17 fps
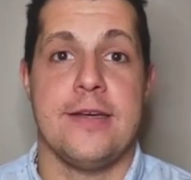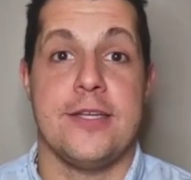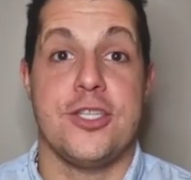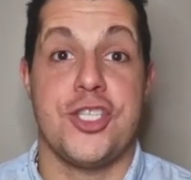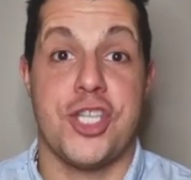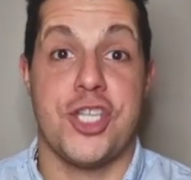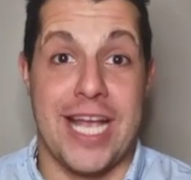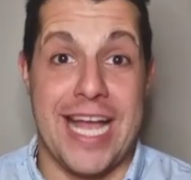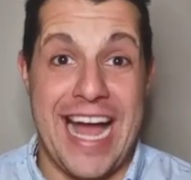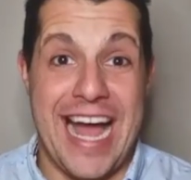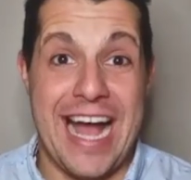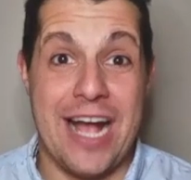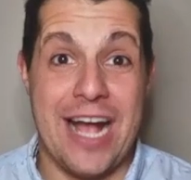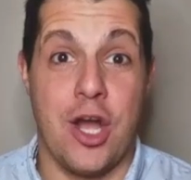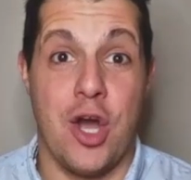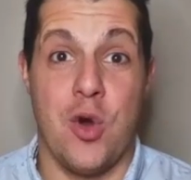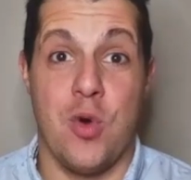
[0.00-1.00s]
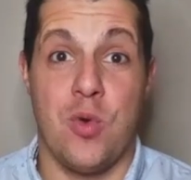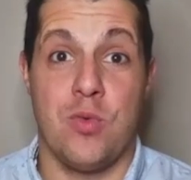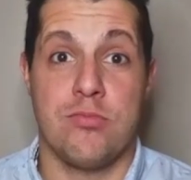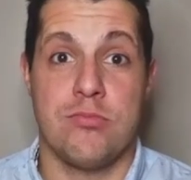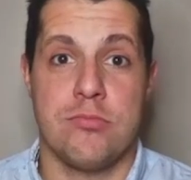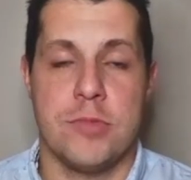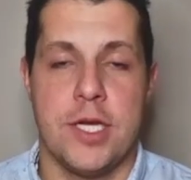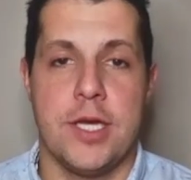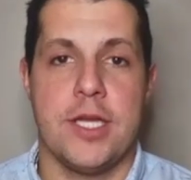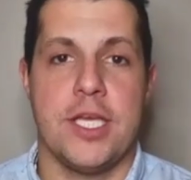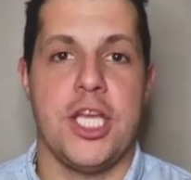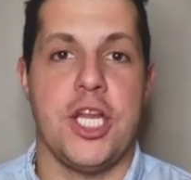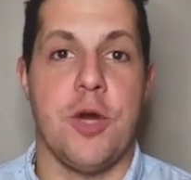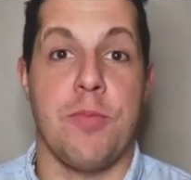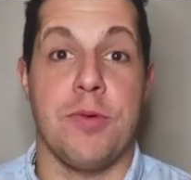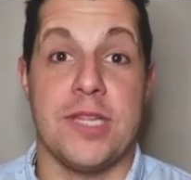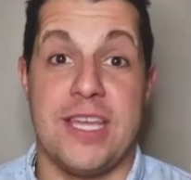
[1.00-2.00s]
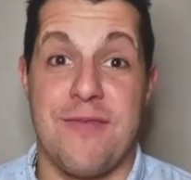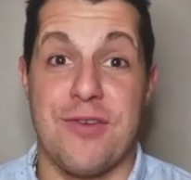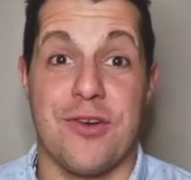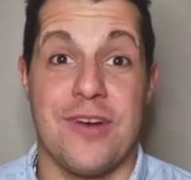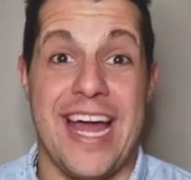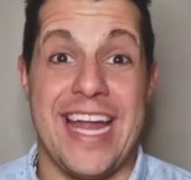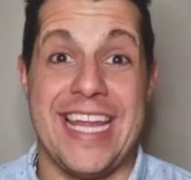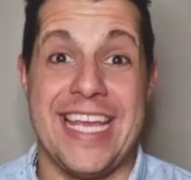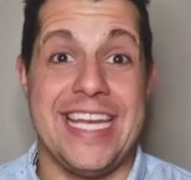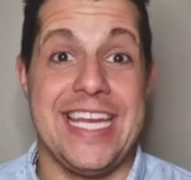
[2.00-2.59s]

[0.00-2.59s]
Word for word: Chicago, you know, believe it or not,